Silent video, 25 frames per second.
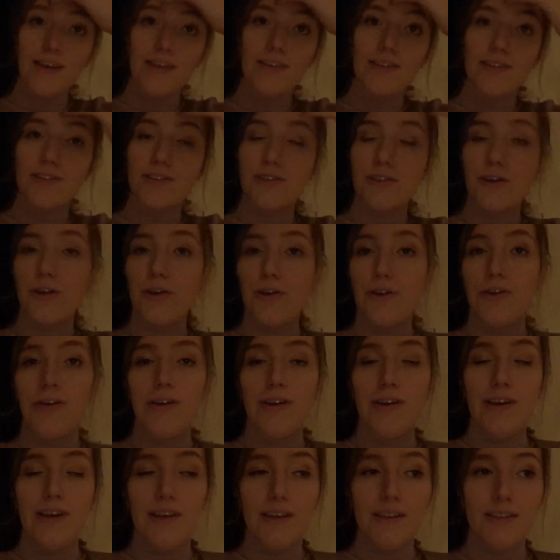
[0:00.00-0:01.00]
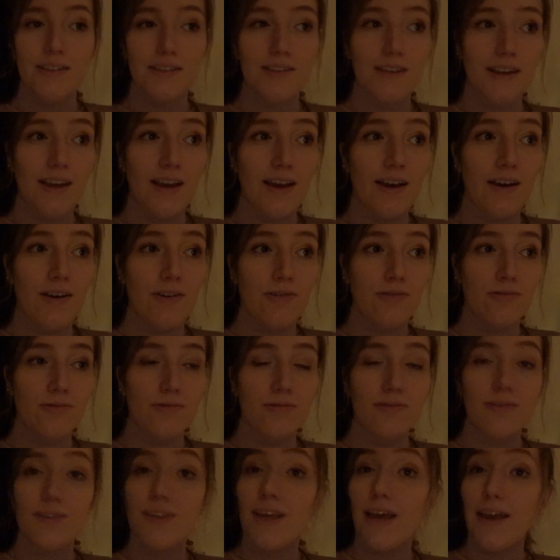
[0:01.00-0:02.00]
So it is now
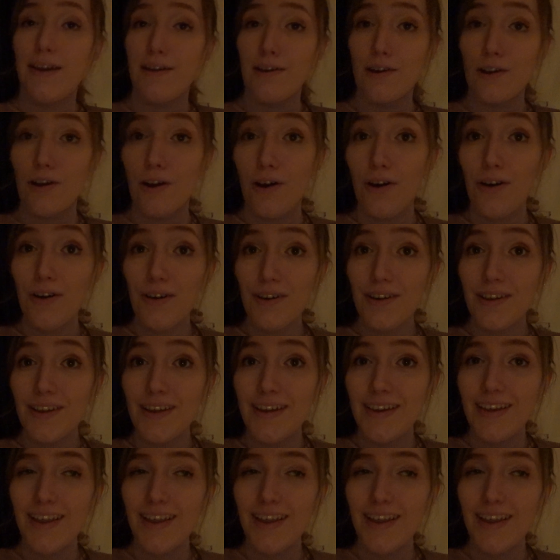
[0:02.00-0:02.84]
10 o'clock,